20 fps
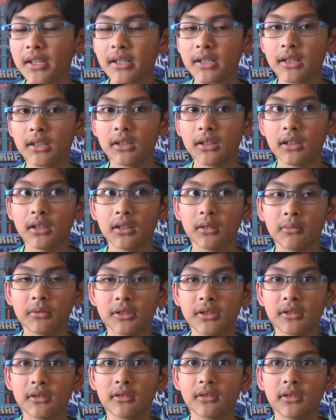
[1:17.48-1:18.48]
uh,
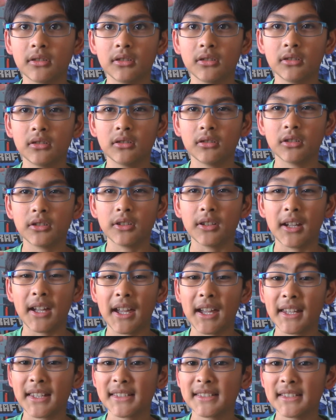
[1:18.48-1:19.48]
which, uh, on the
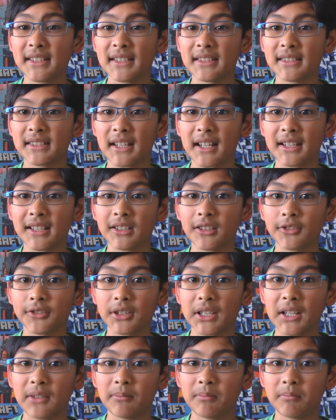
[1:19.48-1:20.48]
Hexxit, I can also
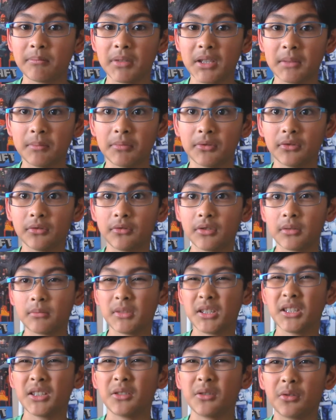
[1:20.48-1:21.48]
have people with
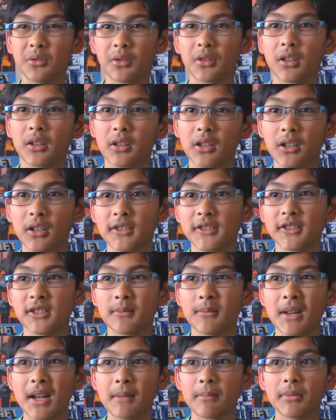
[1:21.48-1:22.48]
me or a
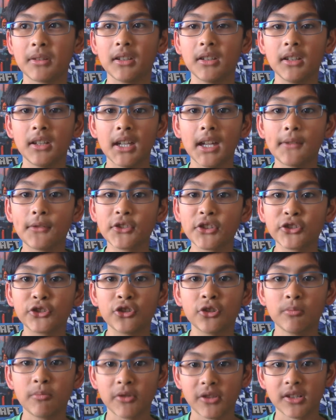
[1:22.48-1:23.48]
custom map. If it's a
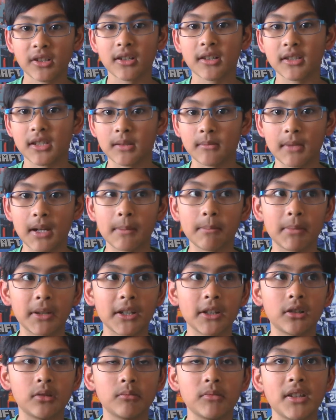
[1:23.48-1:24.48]
two-person custom map,
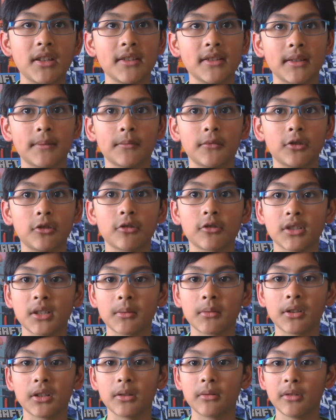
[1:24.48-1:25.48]
by all means, of course
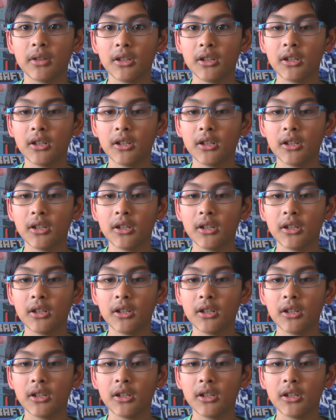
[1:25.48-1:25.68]
I'm going to